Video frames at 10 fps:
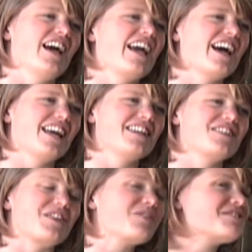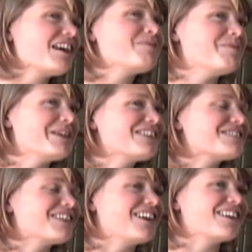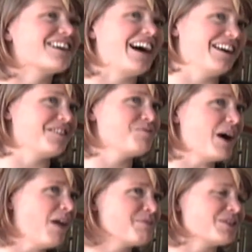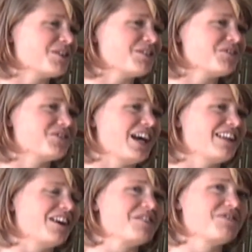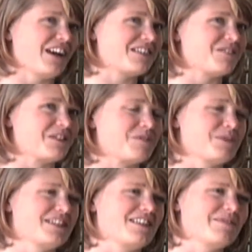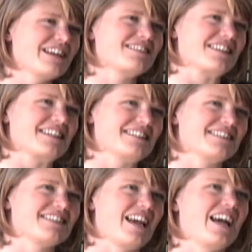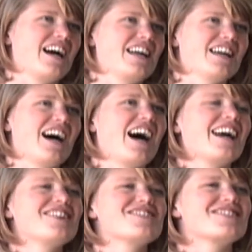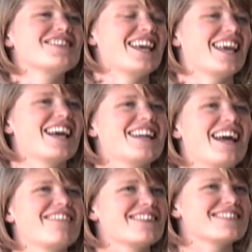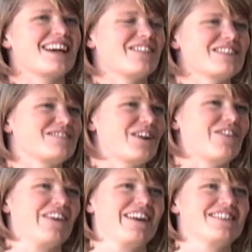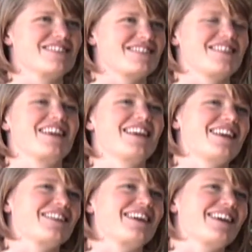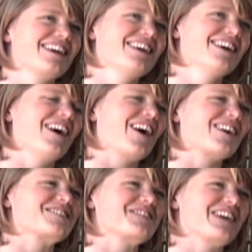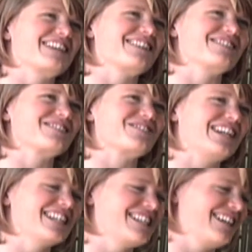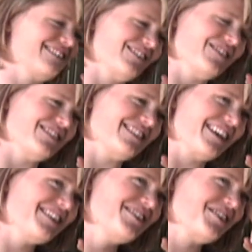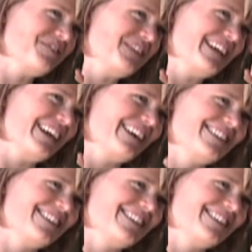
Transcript: and those type of beers are kind of popular that are infected with Brettanomyces. And I just can't, every time I smell one, I just think it like harkens me back to those wine days where I'm just like, this should be here,